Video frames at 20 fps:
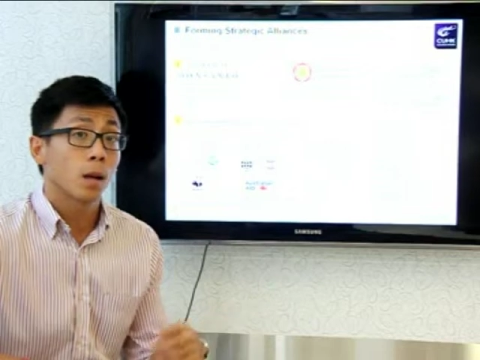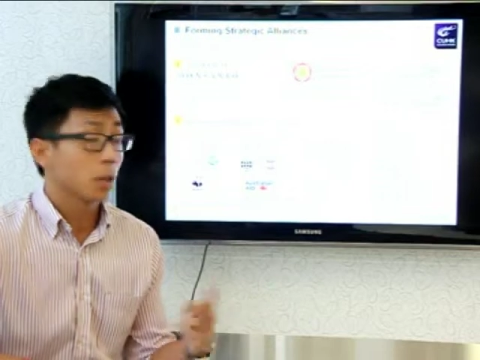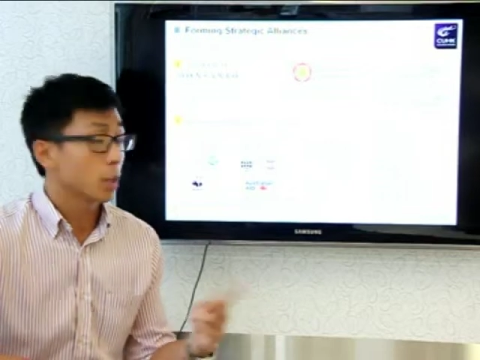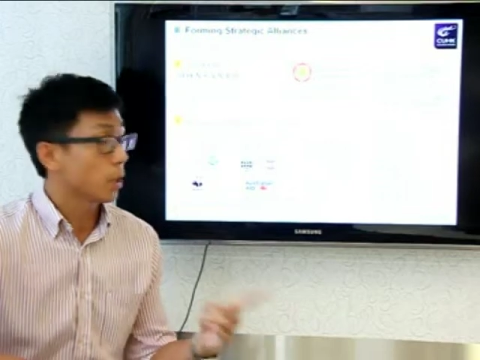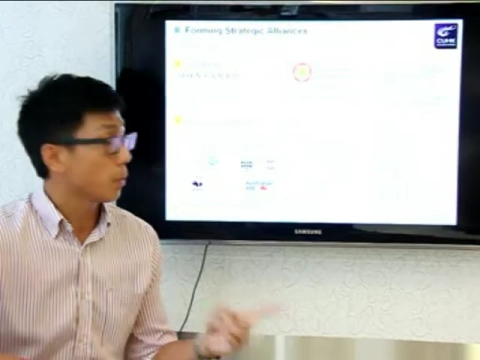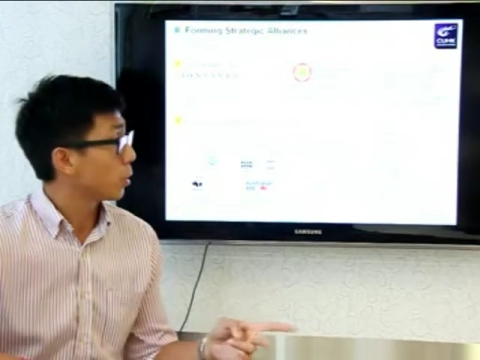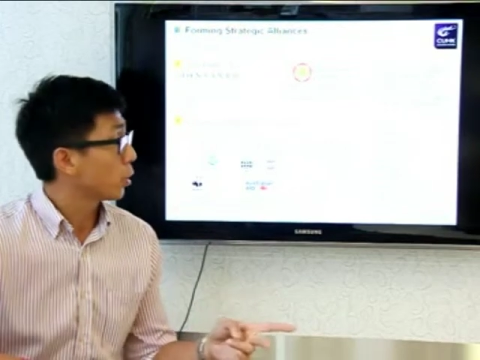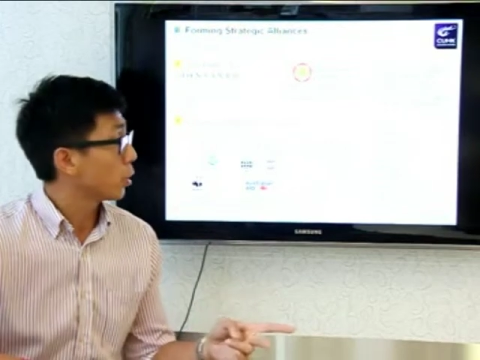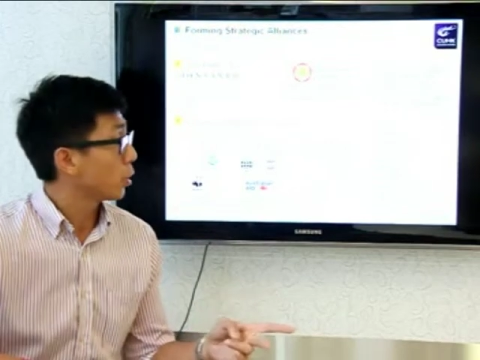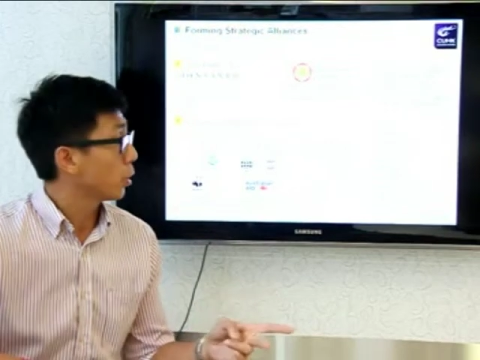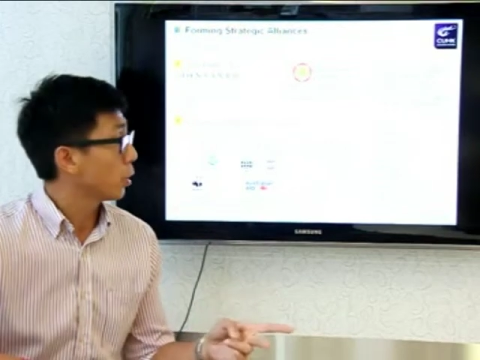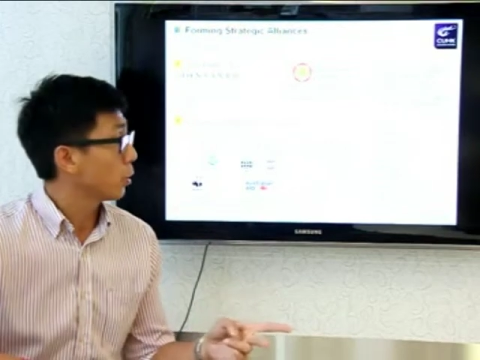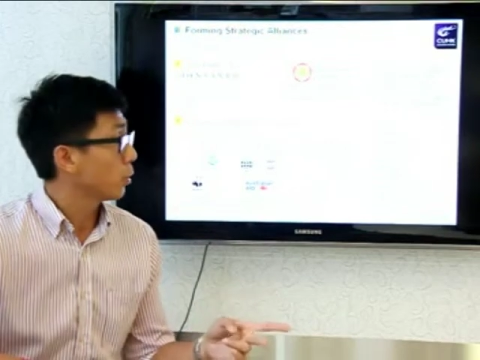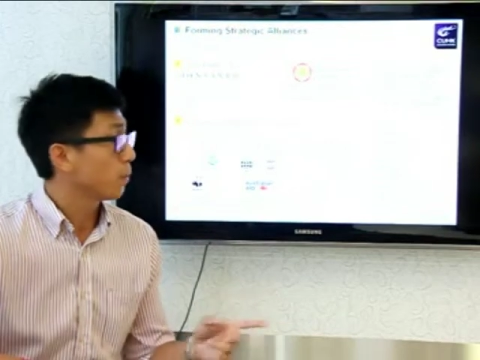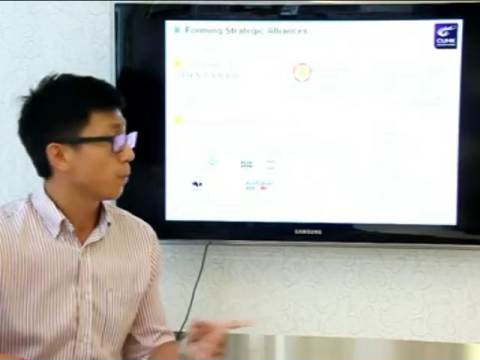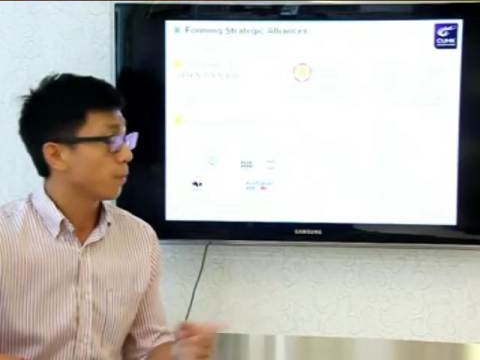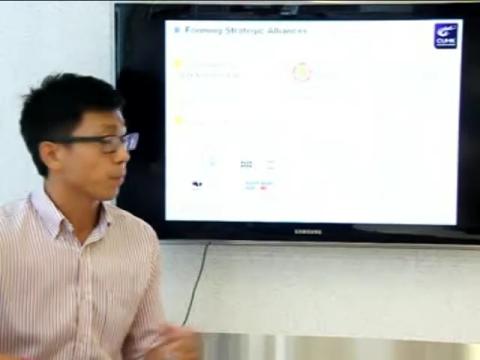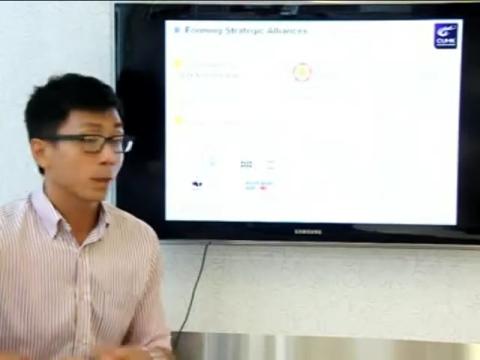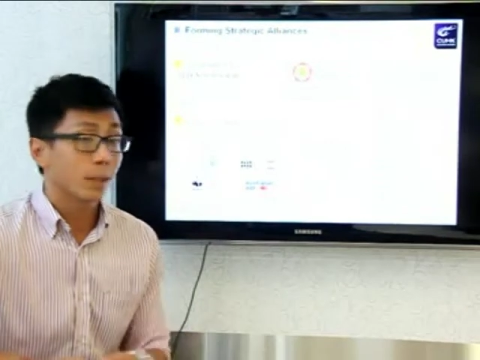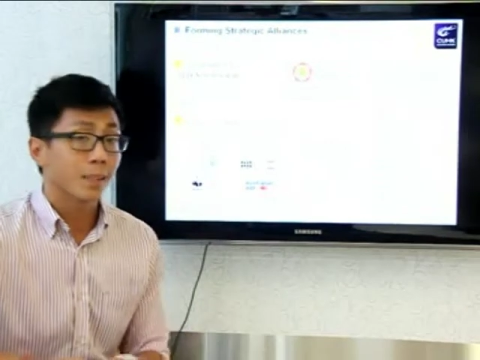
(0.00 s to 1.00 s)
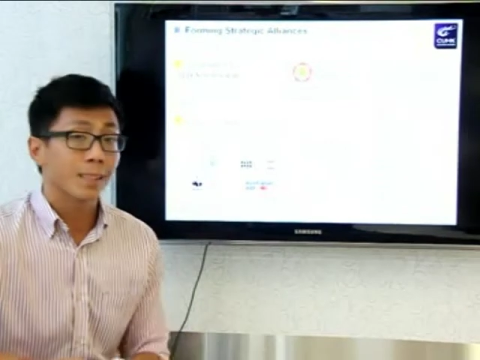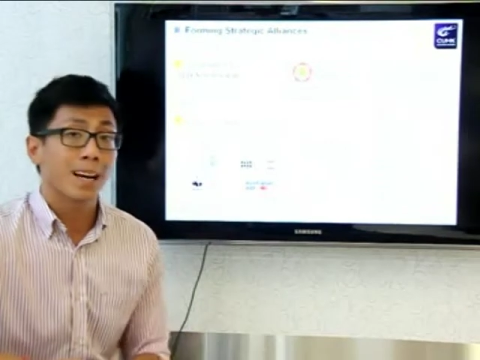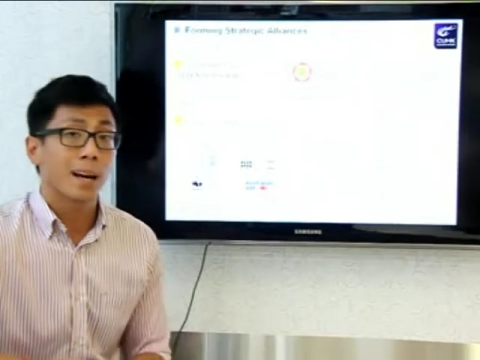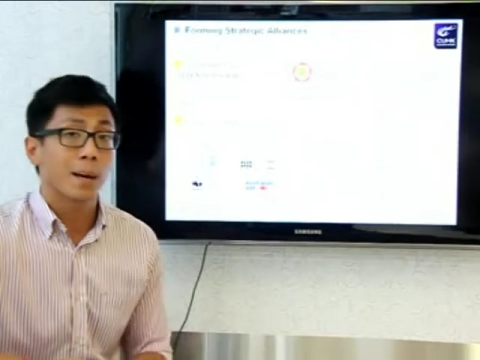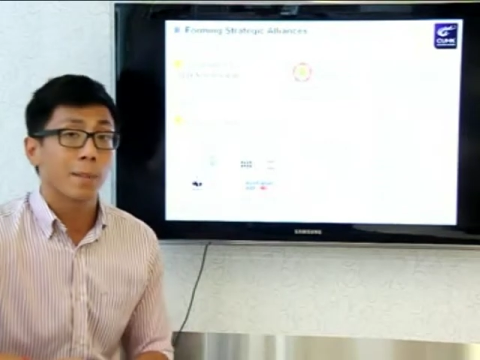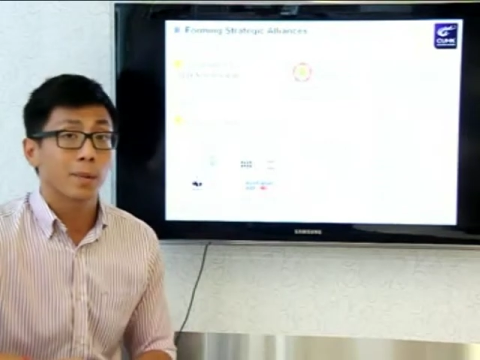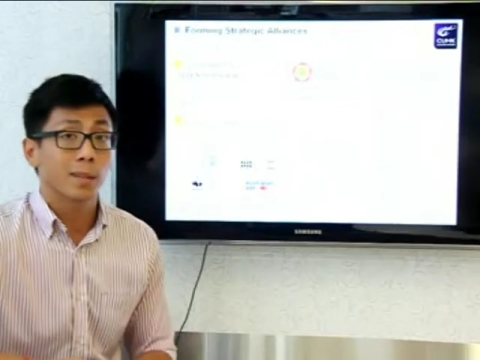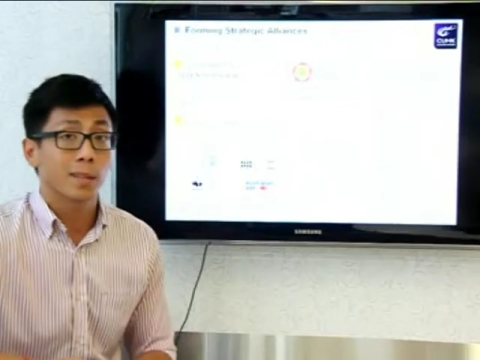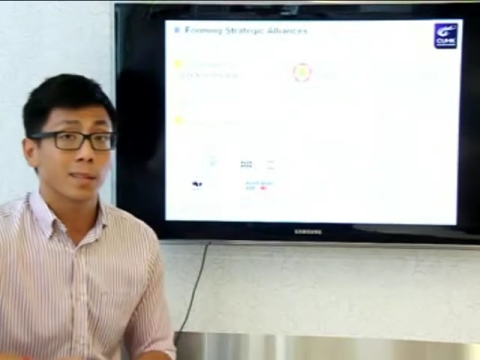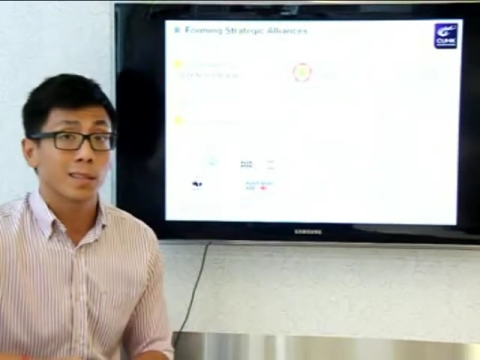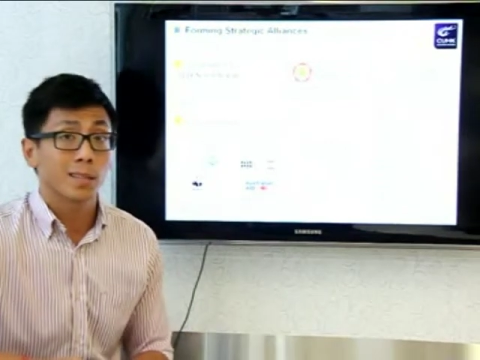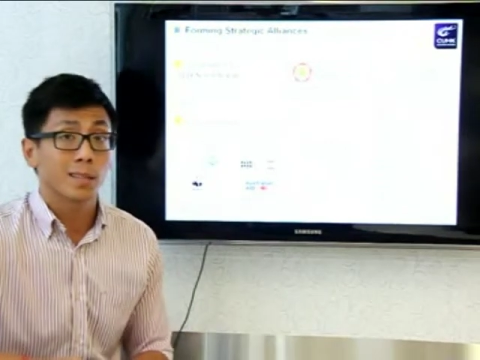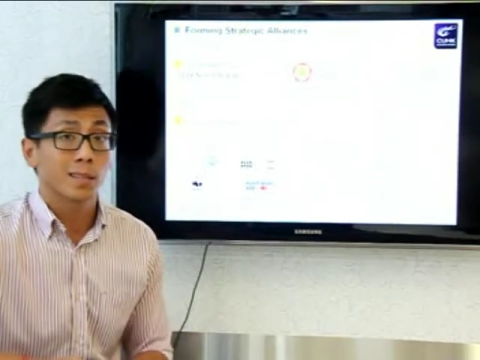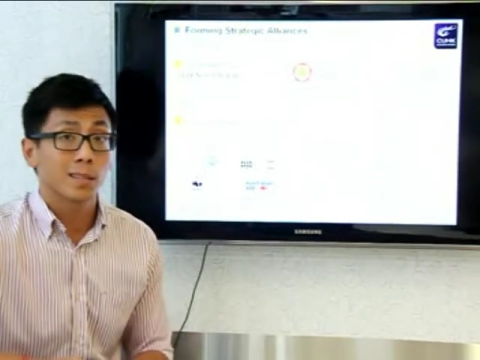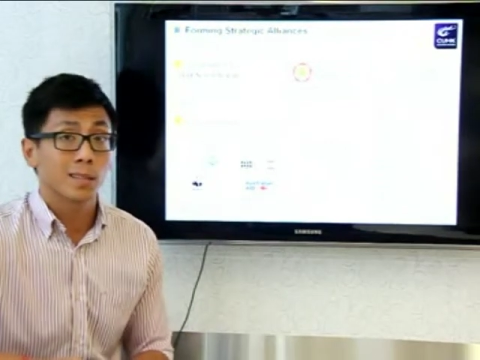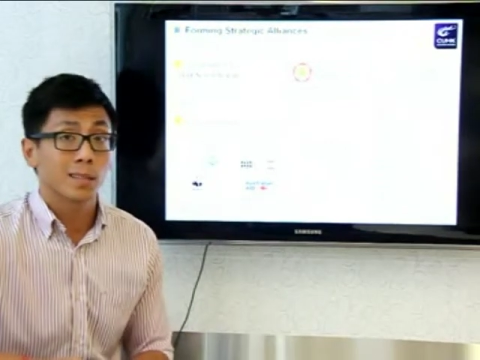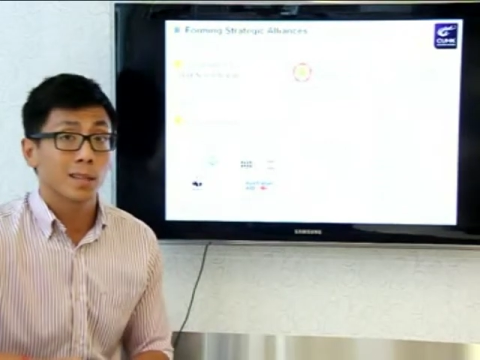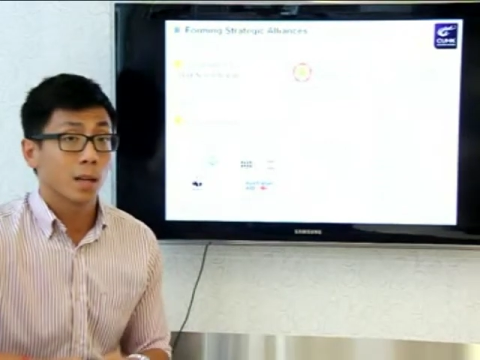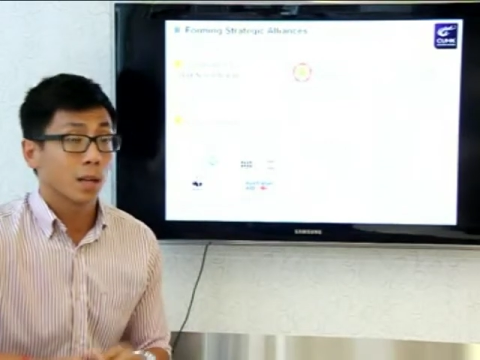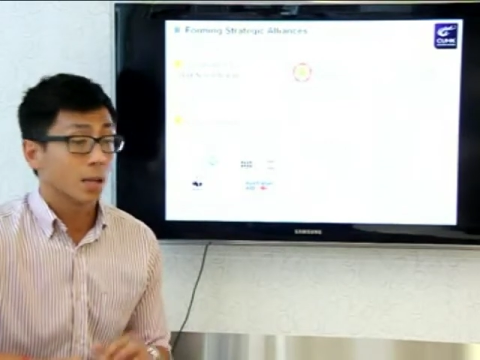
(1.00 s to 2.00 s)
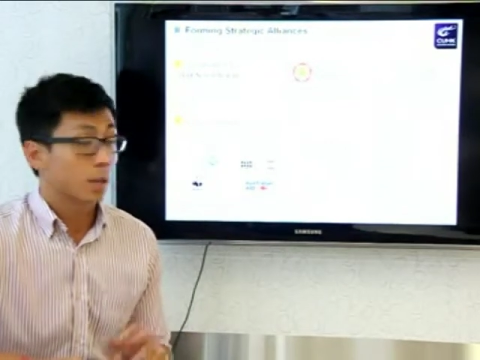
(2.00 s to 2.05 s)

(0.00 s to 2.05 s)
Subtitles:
number 2, competence,